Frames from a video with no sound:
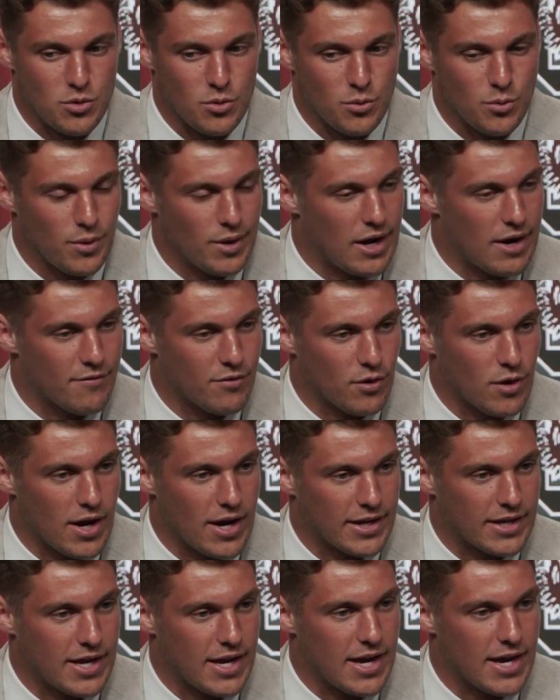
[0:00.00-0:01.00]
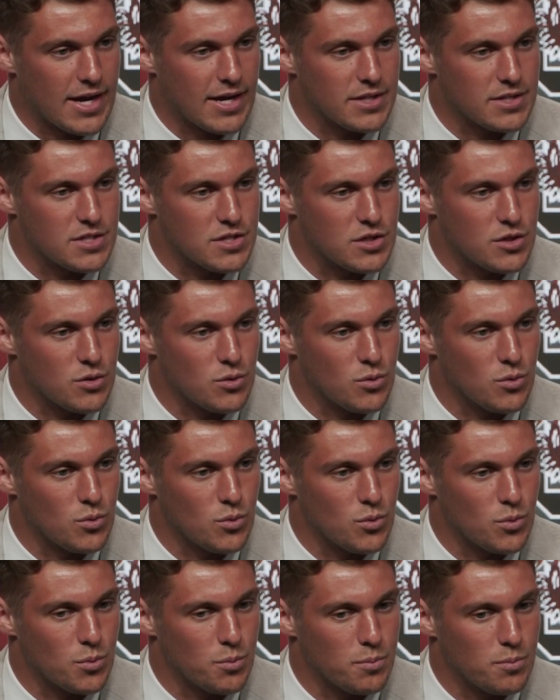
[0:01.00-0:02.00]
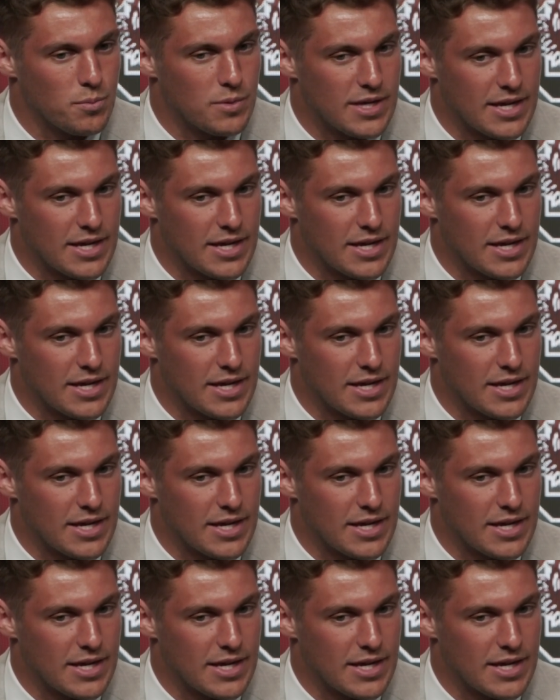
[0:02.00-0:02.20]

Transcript: doing whatever I can to